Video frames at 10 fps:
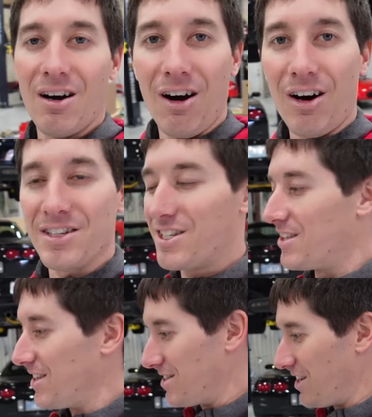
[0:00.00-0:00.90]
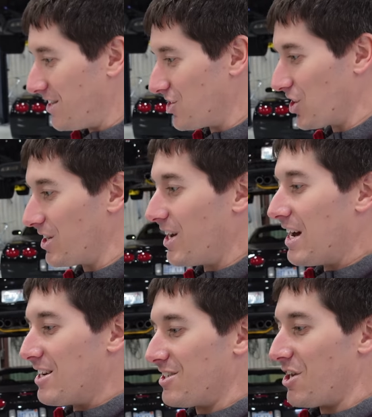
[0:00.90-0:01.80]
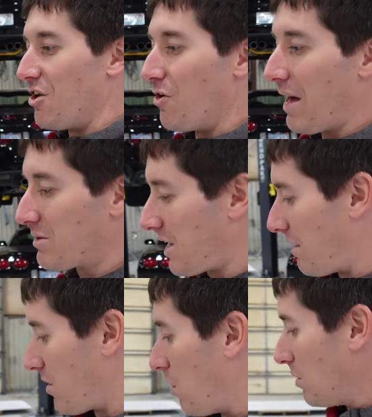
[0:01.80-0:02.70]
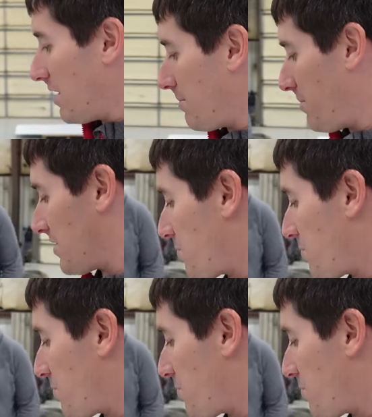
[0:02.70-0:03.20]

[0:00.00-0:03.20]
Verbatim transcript: onto this engine. So that was kind of our holdup. It's